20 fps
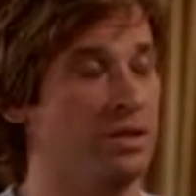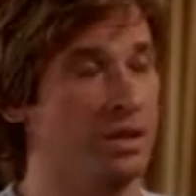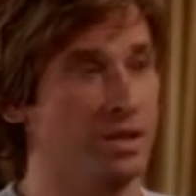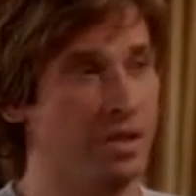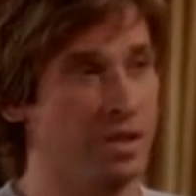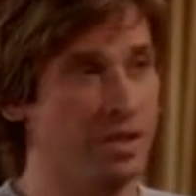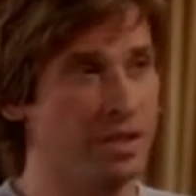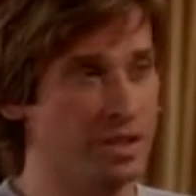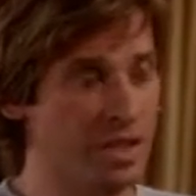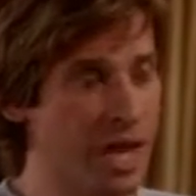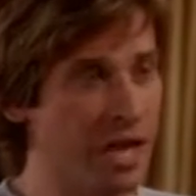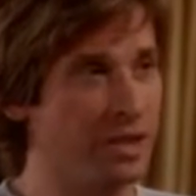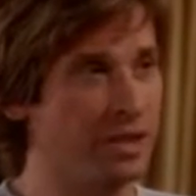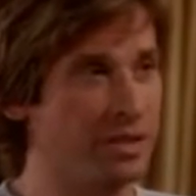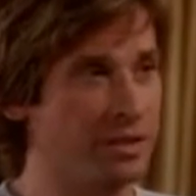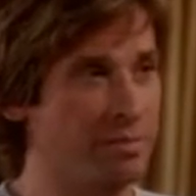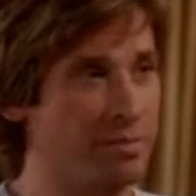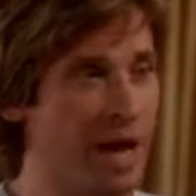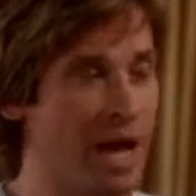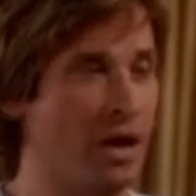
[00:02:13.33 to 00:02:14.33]
You can get Janet
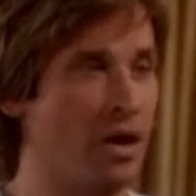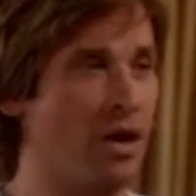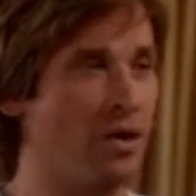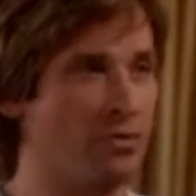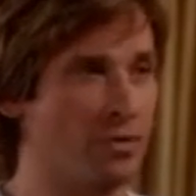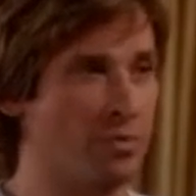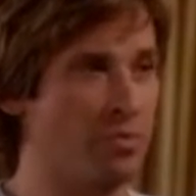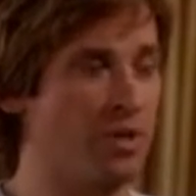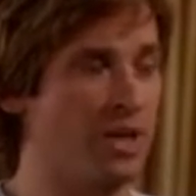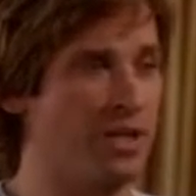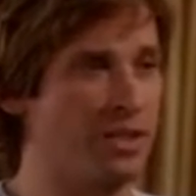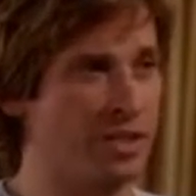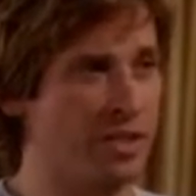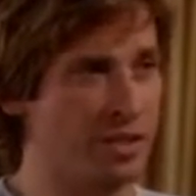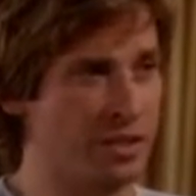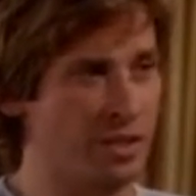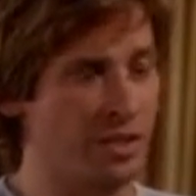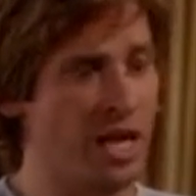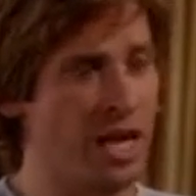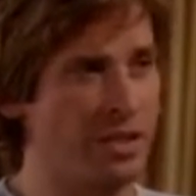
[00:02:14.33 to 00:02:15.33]
to back off her
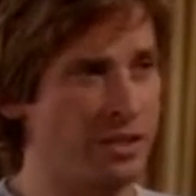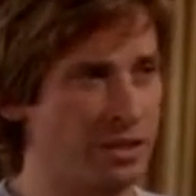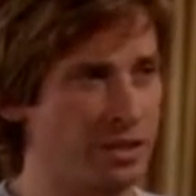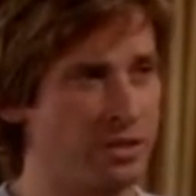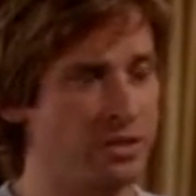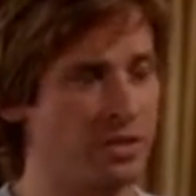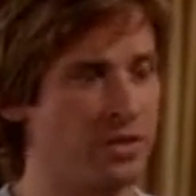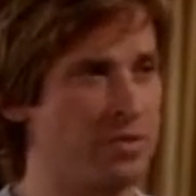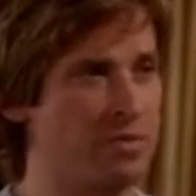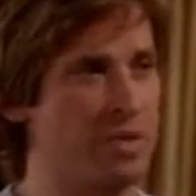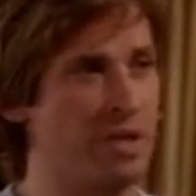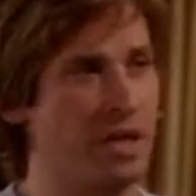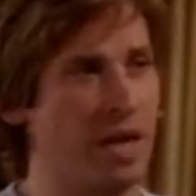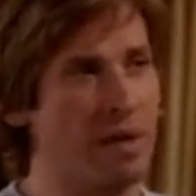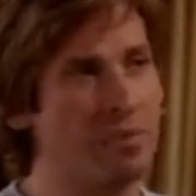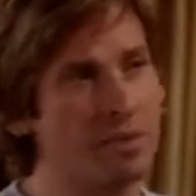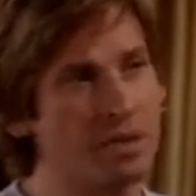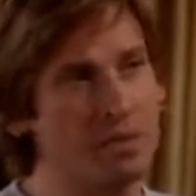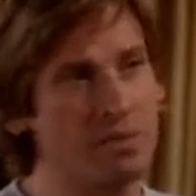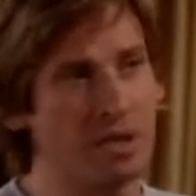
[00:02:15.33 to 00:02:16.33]
prejudicial attitude towards me and
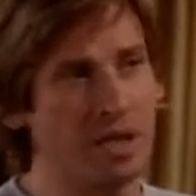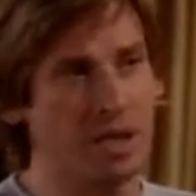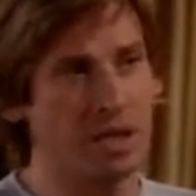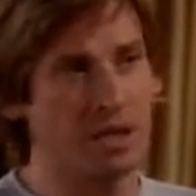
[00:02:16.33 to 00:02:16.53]
Emily